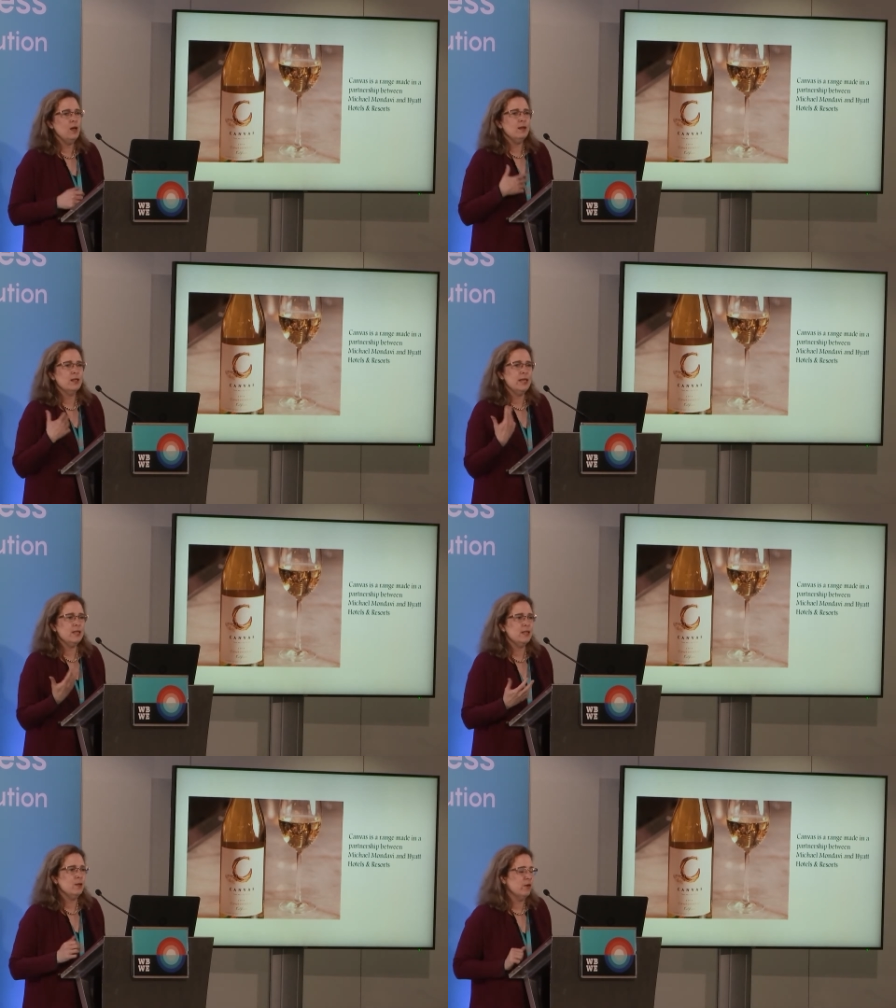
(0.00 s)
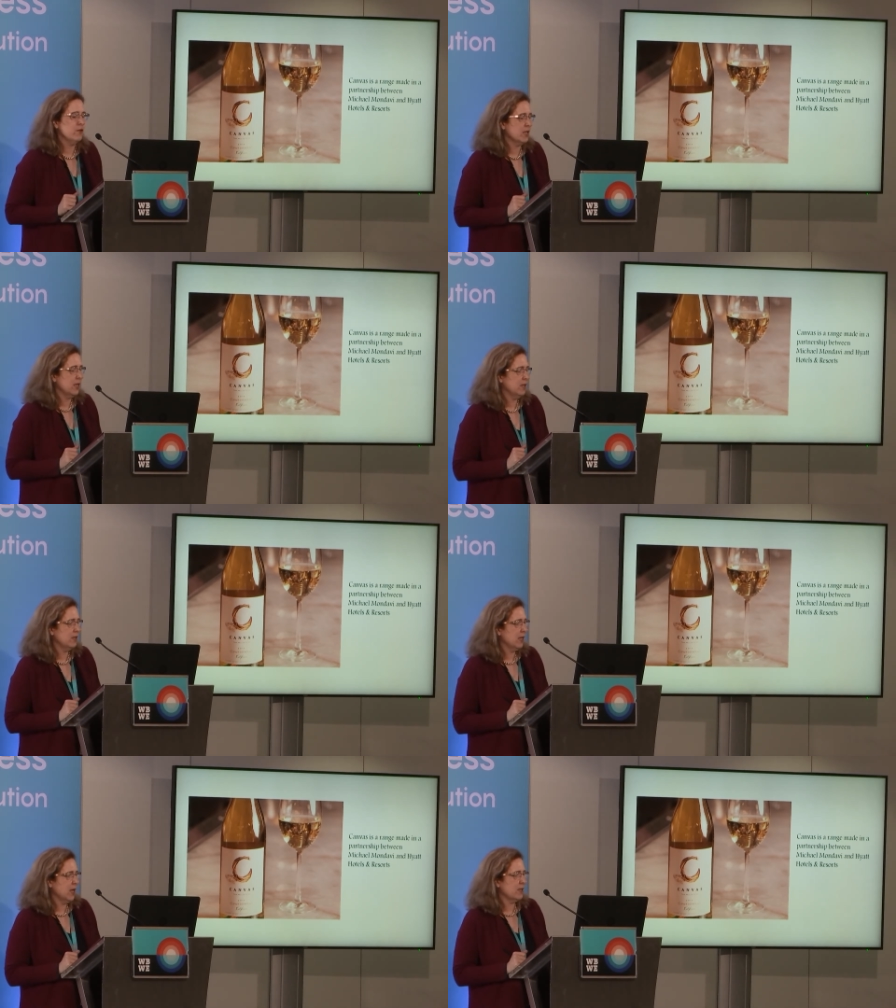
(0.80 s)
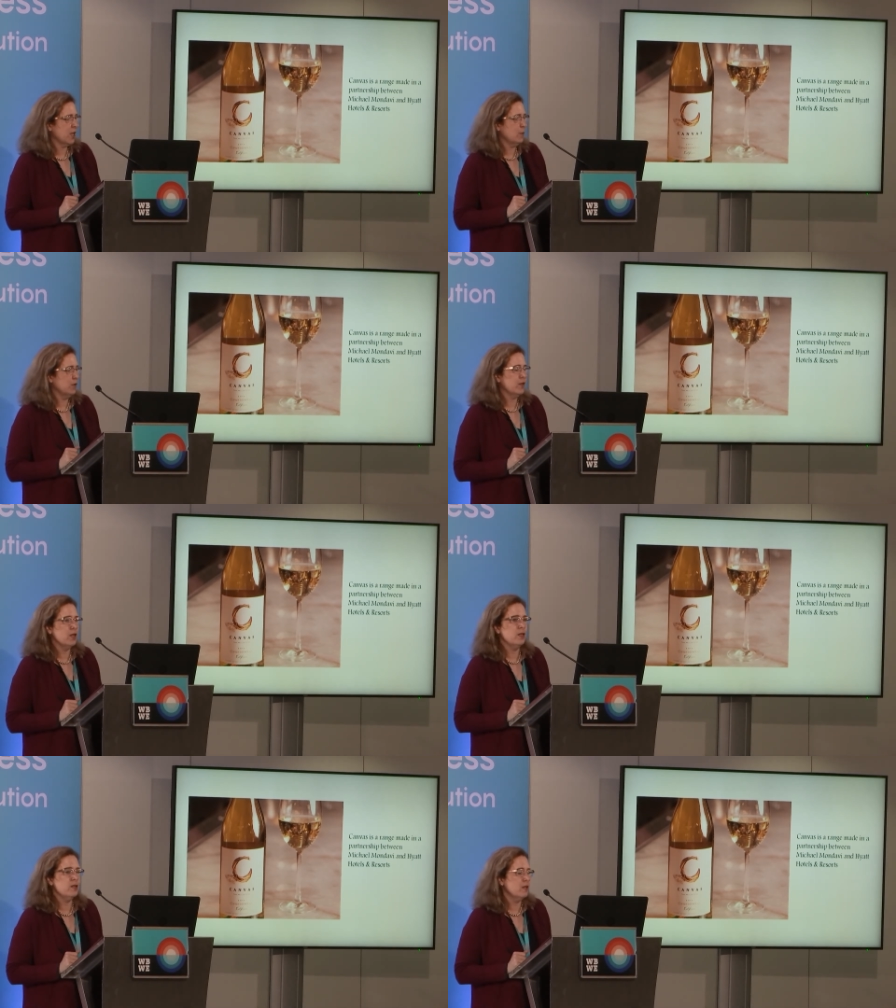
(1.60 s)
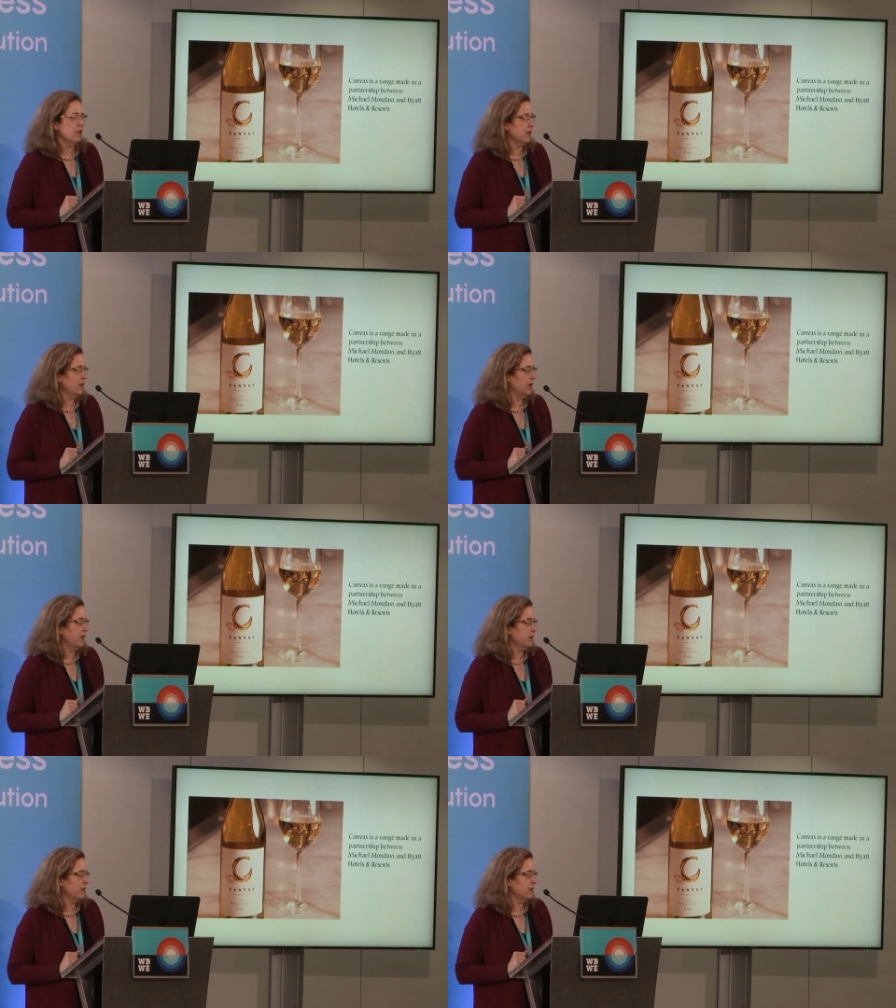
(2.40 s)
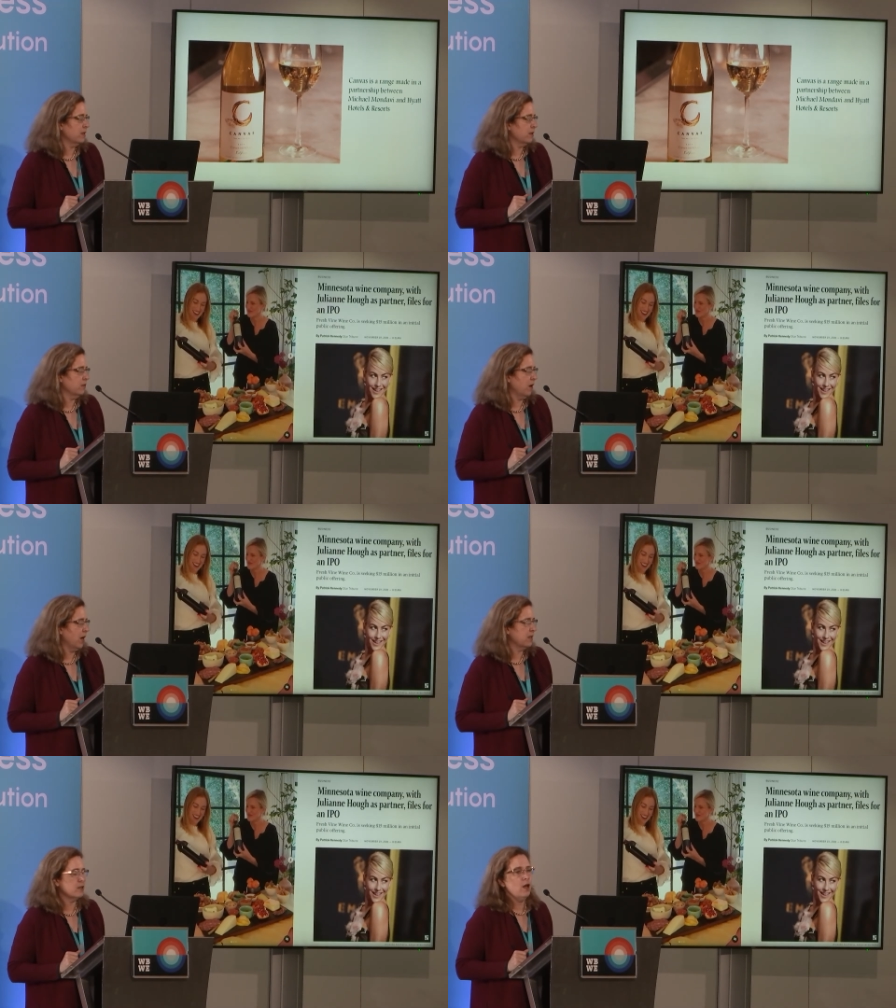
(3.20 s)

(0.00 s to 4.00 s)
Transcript: The next thing we've seen in the last couple of years is the rise